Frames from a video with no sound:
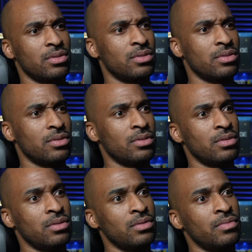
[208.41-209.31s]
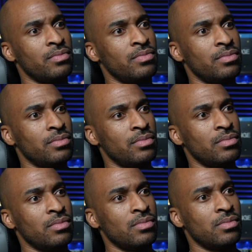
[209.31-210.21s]

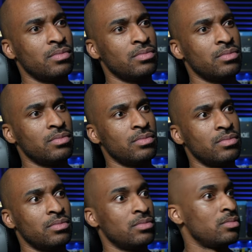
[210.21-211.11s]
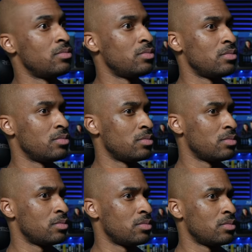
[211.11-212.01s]

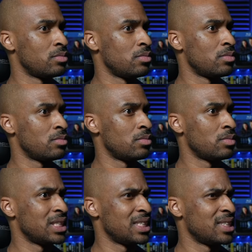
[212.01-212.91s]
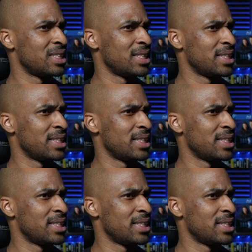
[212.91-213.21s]
(no one is talking)